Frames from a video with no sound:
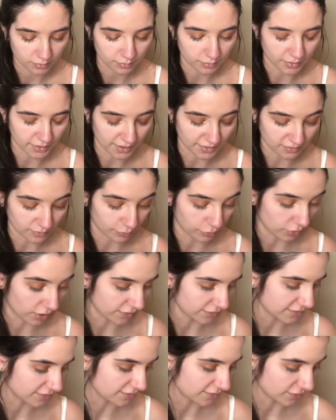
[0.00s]
but that's a
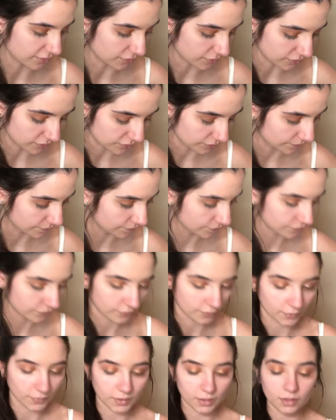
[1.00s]
process to use.
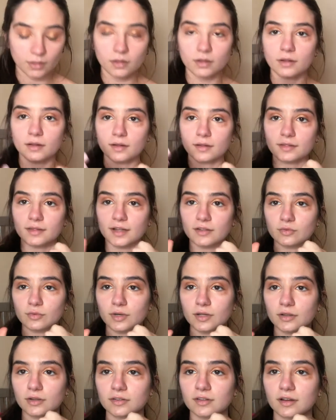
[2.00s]
That's what
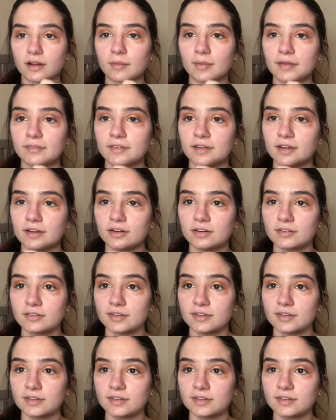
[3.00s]
it looks like on my finger.